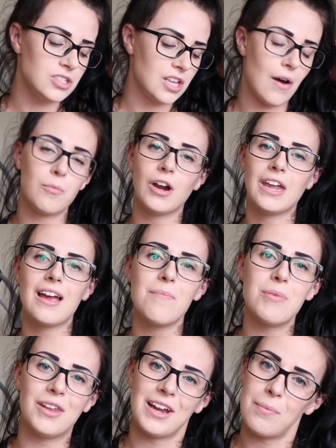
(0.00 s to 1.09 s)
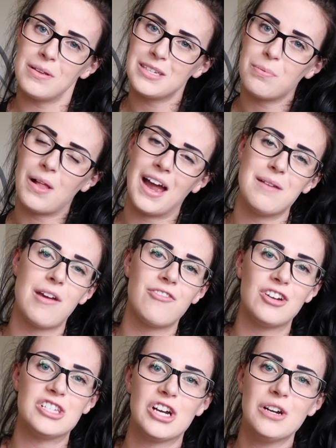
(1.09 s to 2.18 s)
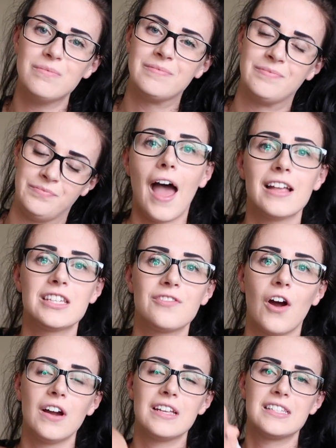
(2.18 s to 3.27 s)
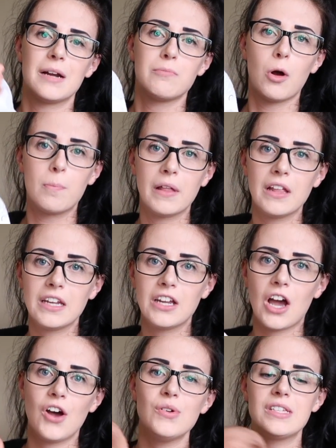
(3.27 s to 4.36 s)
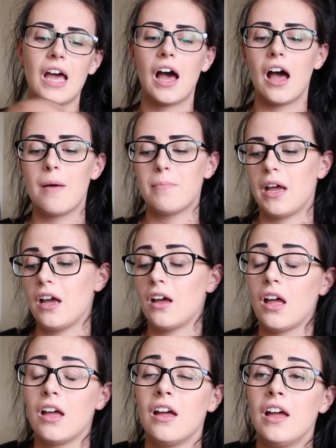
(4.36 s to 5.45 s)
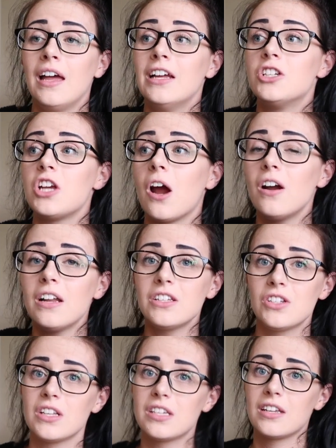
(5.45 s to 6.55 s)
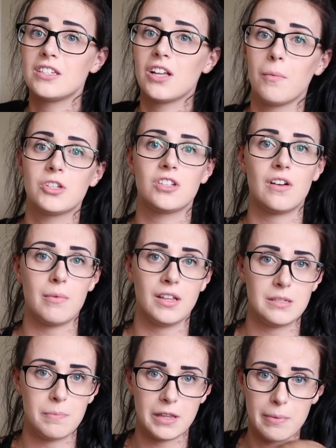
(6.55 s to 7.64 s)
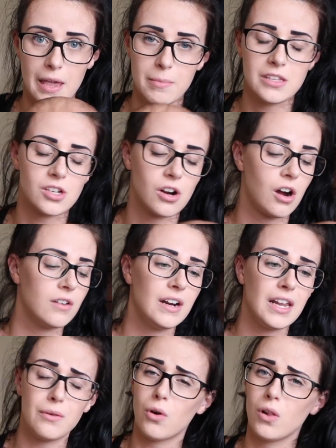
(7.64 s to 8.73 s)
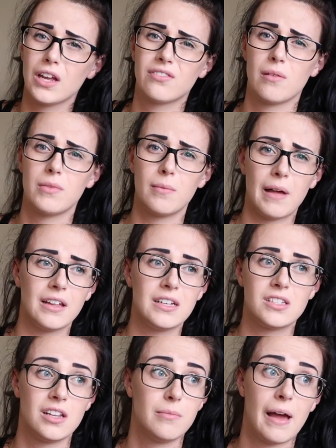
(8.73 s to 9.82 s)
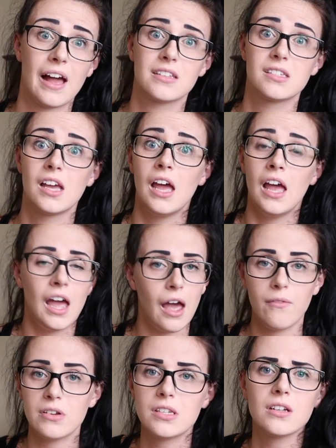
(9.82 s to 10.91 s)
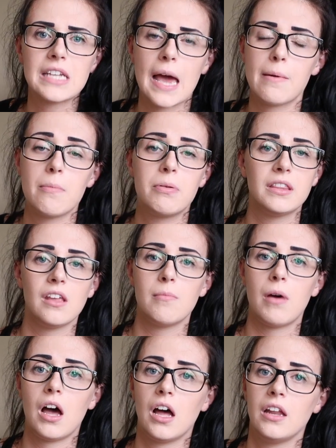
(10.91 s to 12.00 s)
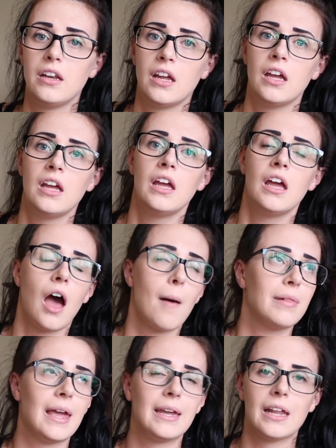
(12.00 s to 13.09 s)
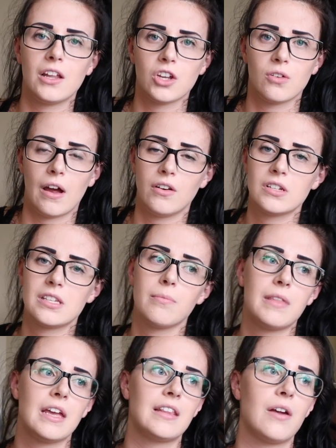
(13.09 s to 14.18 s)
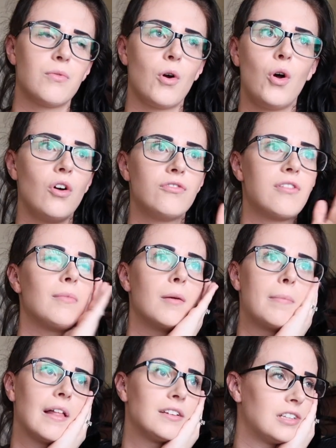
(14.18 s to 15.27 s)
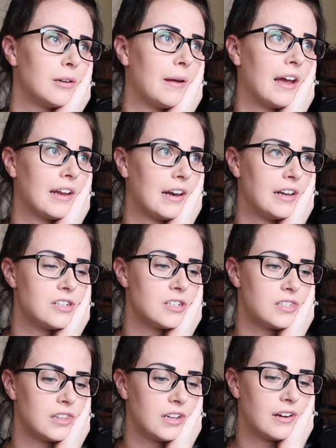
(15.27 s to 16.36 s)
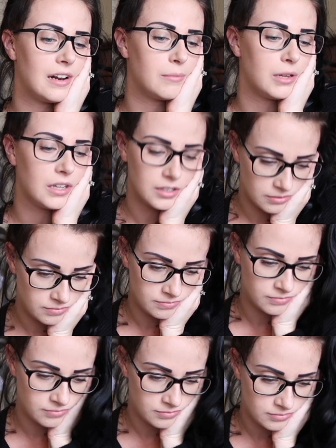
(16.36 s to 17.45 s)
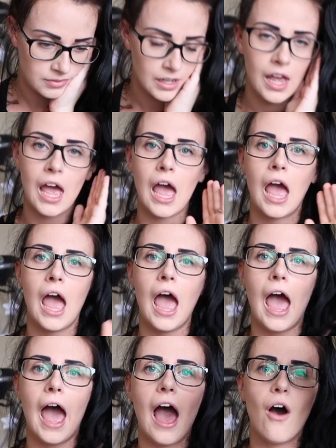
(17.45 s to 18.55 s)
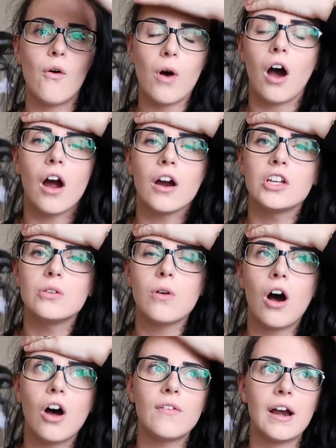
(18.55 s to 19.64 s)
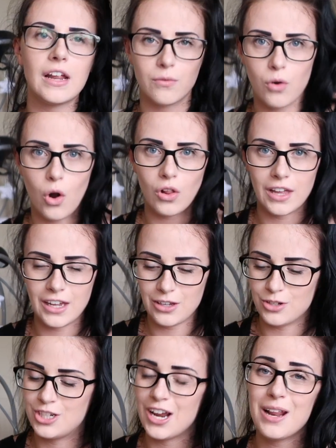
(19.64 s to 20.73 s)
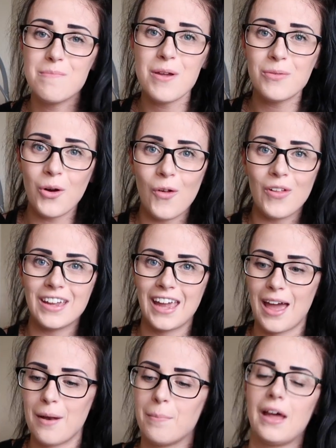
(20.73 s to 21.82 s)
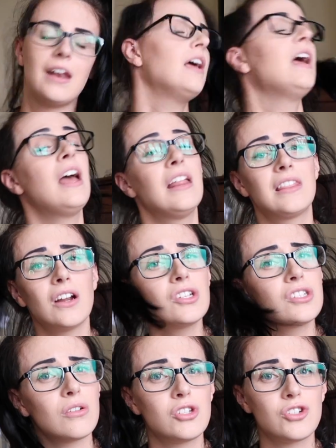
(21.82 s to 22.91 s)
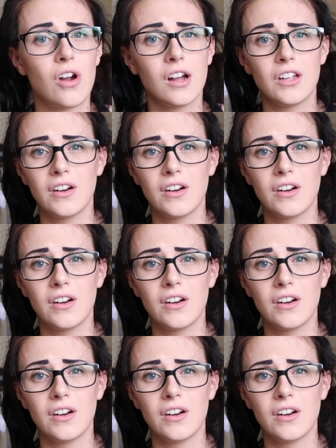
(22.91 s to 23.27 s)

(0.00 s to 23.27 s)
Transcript: So I'm working on building up a supply in my freezer. As far as their mobility goes, JR didn't do this until almost 3 months, but the babies are already rolling from their bellies to their backs. Every single time I put them on a blanket on the ground or something, they roll from their belly to their back, and I just sit there and I'm like, how are you already rolling? You shouldn't be rolling yet. But they're so strong.